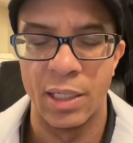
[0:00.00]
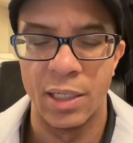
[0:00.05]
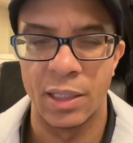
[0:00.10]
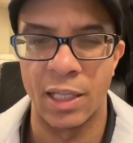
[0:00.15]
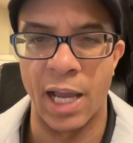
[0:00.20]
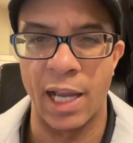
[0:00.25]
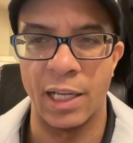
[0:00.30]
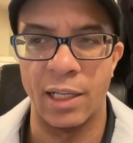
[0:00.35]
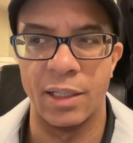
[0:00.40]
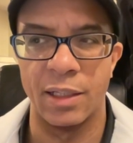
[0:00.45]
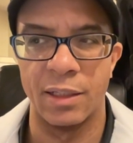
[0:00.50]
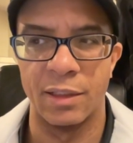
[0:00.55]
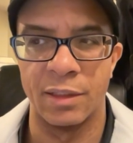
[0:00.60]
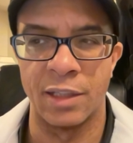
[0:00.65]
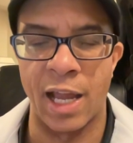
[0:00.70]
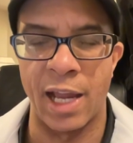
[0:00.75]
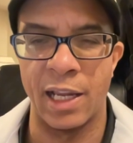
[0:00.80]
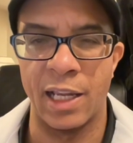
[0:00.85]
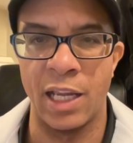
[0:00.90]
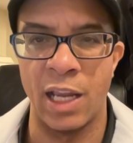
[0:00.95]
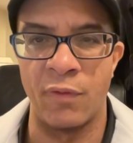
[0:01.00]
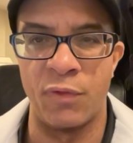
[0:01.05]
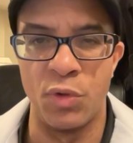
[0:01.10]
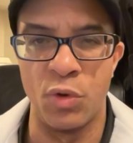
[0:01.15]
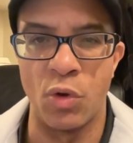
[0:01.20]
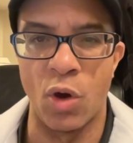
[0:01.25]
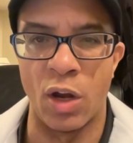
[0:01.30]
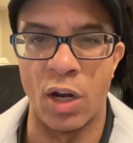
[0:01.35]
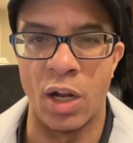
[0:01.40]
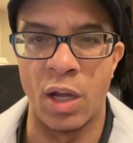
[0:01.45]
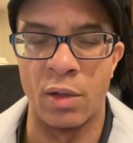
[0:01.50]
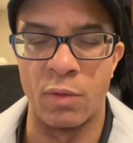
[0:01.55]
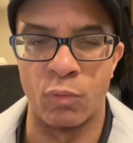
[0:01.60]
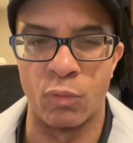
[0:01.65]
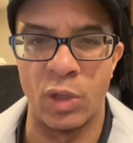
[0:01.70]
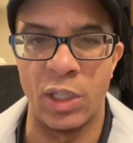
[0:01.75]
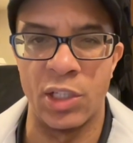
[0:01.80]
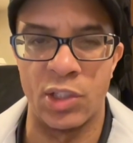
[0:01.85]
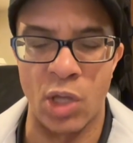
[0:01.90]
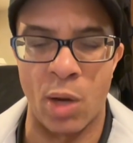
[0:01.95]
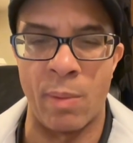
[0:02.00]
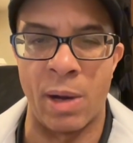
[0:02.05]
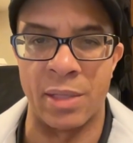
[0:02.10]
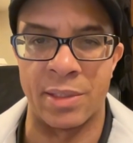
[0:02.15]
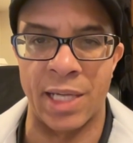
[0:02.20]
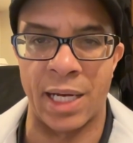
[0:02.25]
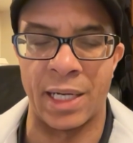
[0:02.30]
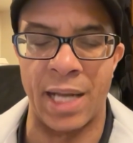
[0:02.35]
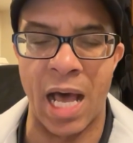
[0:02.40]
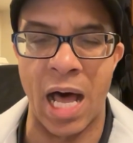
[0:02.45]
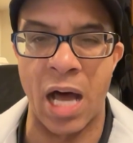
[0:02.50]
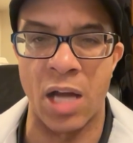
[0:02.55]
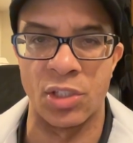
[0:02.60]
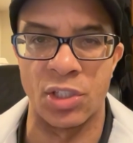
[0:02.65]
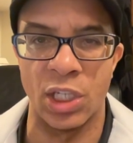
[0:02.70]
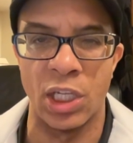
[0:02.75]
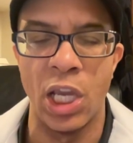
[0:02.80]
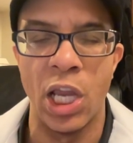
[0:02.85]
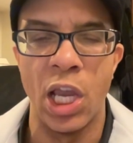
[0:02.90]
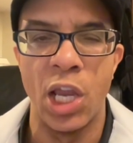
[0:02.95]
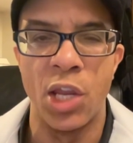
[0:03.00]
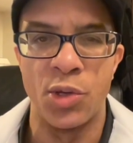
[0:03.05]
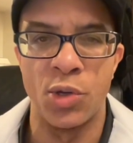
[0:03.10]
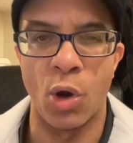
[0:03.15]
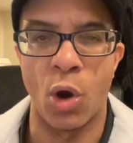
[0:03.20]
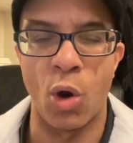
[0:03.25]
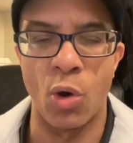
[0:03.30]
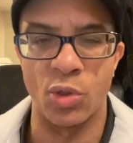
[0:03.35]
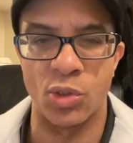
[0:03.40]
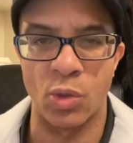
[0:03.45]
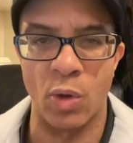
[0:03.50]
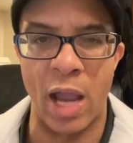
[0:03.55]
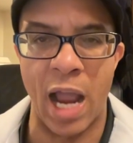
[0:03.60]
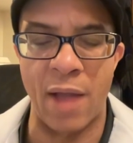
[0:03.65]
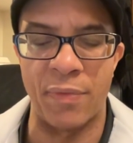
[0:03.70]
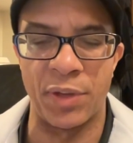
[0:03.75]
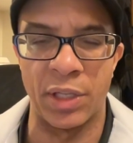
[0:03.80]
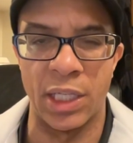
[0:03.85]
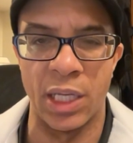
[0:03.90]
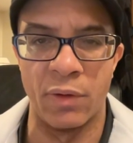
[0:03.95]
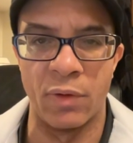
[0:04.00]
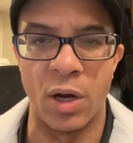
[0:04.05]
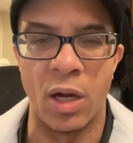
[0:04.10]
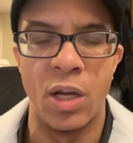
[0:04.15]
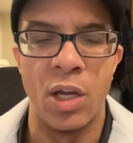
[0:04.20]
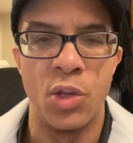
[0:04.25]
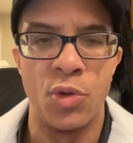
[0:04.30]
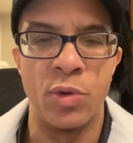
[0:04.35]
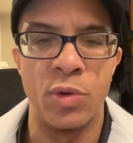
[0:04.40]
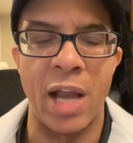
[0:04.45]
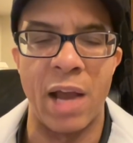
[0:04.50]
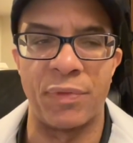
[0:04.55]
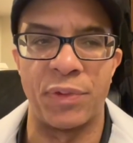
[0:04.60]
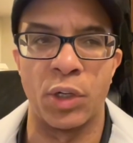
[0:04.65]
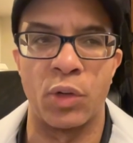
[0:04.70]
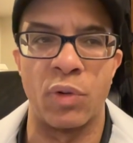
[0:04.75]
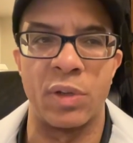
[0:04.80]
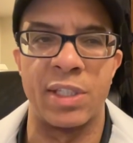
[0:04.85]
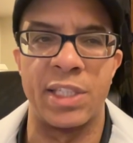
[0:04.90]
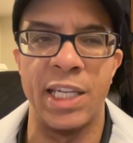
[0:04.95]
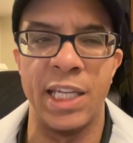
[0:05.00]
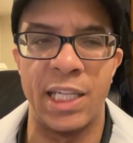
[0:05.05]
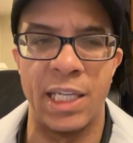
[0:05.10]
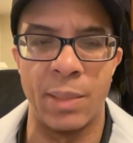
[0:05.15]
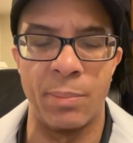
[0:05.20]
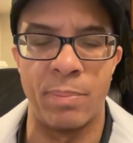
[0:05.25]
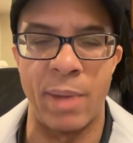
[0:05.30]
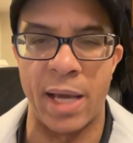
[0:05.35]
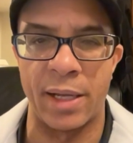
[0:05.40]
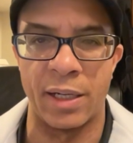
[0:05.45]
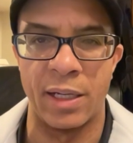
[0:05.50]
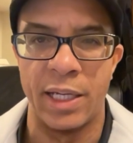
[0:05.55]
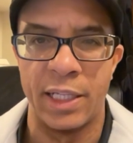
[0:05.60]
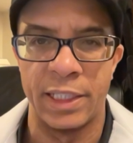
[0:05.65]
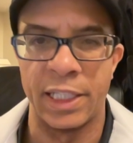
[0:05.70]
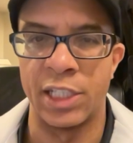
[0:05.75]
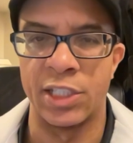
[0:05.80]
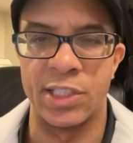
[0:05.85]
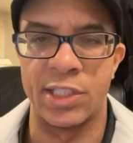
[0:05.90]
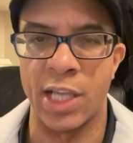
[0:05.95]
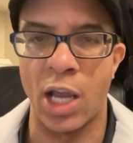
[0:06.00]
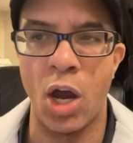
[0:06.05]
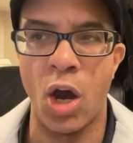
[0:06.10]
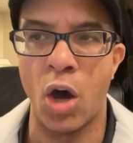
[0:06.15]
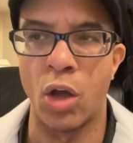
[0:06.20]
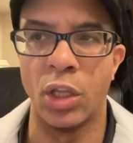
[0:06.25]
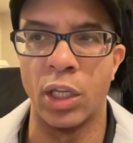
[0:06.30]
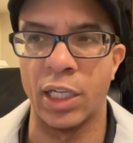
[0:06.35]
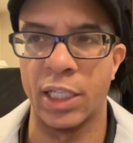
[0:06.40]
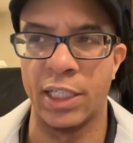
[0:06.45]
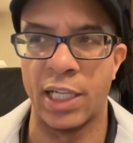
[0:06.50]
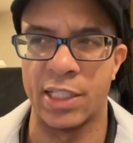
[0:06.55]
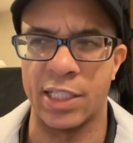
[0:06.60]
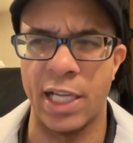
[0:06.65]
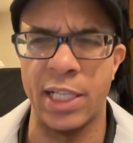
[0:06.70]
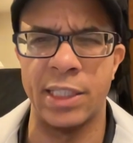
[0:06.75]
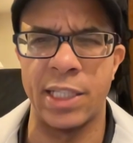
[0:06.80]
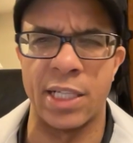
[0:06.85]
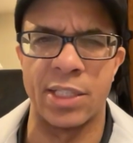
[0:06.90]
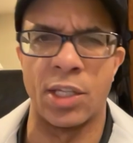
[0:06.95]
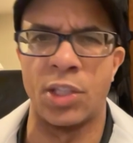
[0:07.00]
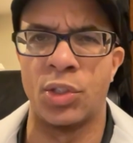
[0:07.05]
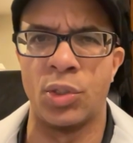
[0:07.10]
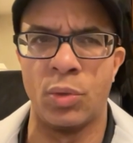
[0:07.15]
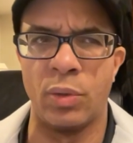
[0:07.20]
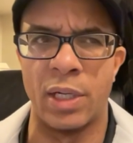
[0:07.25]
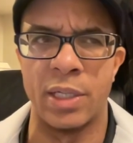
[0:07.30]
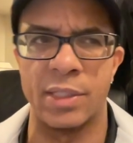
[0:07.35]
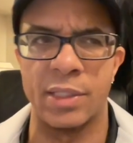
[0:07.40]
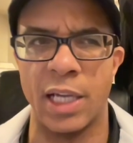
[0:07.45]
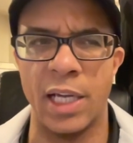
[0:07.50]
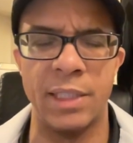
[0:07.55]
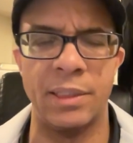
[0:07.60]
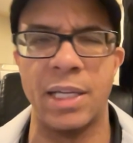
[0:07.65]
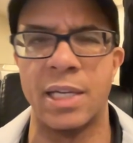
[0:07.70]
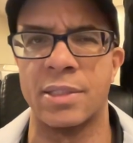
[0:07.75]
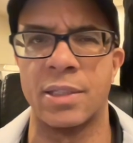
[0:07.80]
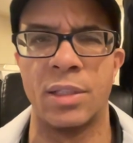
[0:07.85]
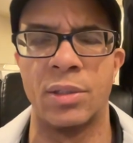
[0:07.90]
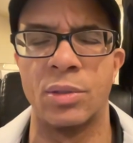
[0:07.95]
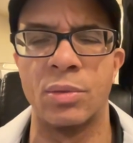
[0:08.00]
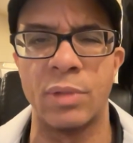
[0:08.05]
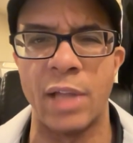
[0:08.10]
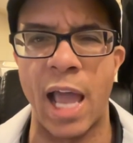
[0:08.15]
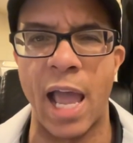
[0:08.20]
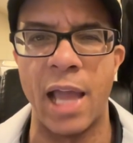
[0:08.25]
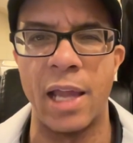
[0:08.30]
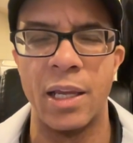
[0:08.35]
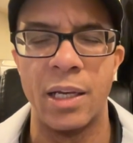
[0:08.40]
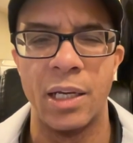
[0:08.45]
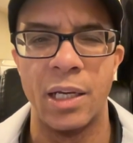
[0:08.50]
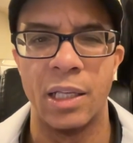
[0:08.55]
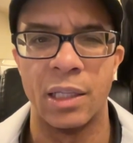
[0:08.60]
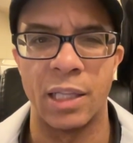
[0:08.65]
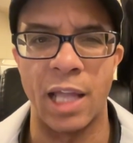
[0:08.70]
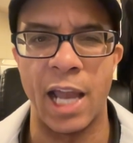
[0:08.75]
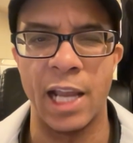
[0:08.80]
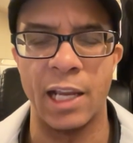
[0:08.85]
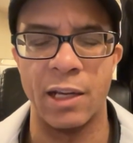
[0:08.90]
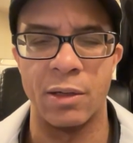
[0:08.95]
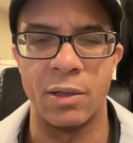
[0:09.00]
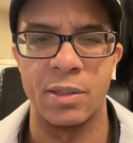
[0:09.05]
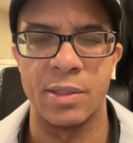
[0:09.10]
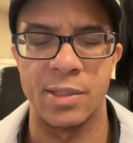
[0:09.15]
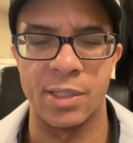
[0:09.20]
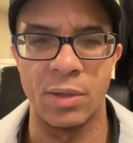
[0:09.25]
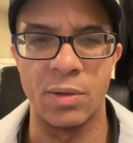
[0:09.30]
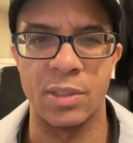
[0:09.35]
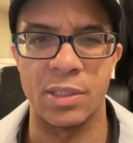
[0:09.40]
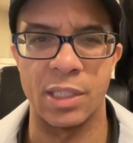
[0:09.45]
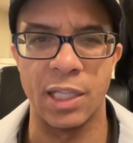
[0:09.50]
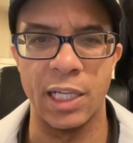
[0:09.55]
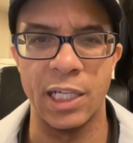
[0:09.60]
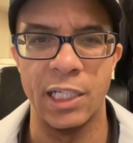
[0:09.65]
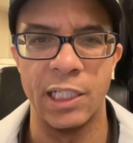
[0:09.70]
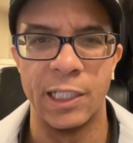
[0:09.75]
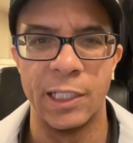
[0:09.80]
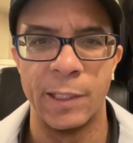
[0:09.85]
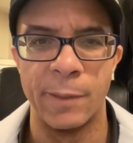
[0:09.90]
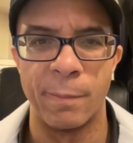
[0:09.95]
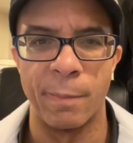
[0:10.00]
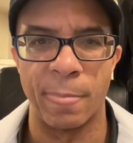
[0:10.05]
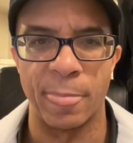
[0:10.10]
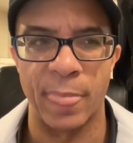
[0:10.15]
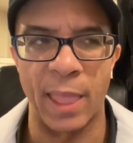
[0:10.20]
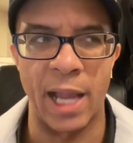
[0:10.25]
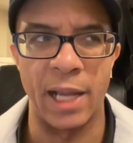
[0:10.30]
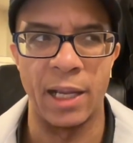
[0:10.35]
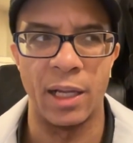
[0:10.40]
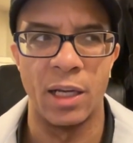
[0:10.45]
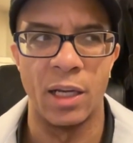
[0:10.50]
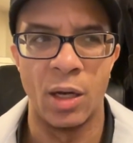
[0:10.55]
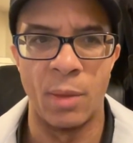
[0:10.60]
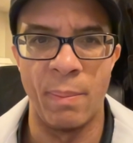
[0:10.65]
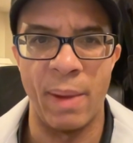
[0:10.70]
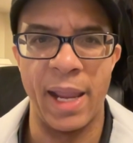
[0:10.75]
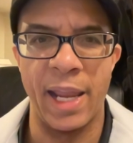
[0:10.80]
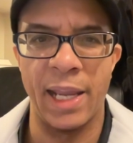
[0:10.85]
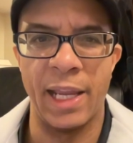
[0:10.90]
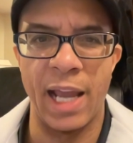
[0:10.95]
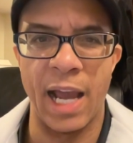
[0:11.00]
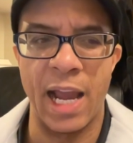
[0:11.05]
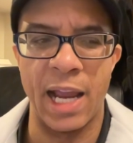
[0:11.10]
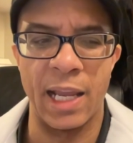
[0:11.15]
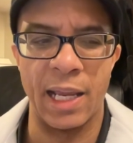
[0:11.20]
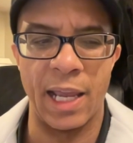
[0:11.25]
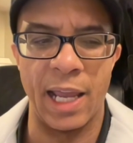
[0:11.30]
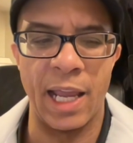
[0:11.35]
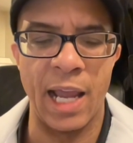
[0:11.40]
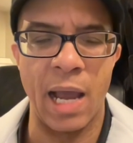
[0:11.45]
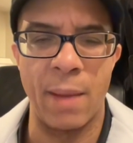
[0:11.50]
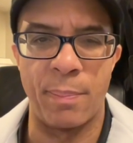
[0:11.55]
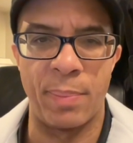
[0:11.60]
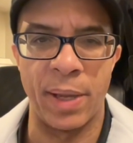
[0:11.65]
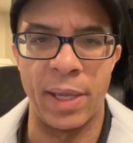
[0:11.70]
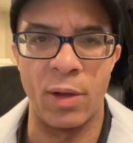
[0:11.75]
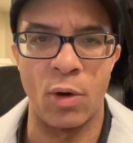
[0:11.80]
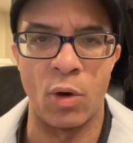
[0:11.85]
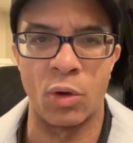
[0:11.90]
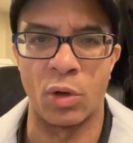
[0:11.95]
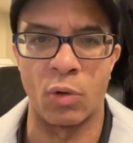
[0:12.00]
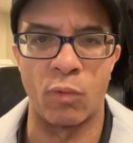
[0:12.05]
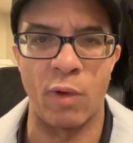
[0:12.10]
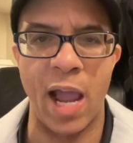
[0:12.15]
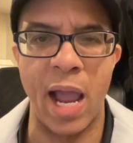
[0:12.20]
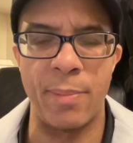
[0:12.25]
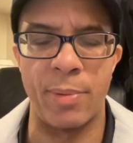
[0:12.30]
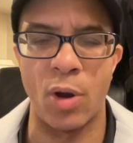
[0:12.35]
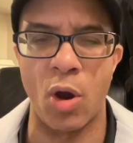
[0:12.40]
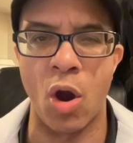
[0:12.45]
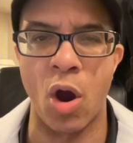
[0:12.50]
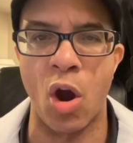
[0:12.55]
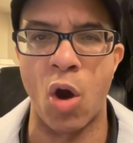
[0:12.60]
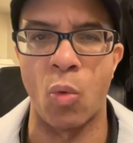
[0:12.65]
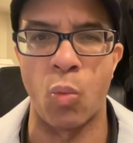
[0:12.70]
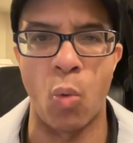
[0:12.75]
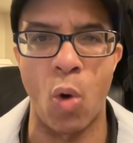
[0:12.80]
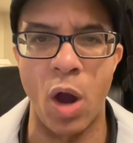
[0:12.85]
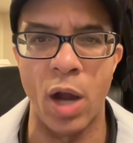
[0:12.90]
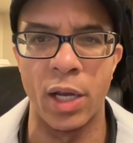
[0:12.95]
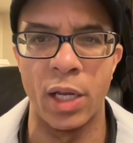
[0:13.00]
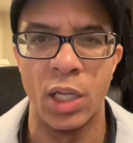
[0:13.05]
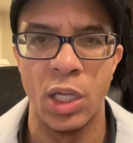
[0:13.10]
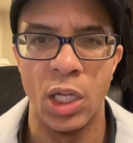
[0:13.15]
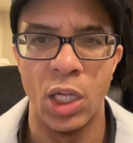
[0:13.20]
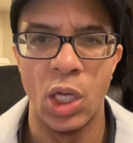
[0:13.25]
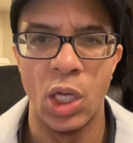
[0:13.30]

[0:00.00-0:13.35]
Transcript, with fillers: Like, like if you're gonna really talk about technology, you also have to give a you have to critique it better than say, oh, look at this, it doesn't do this, it doesn't do that. Like, seriously, like Humane AI Pin or the Rabbit R1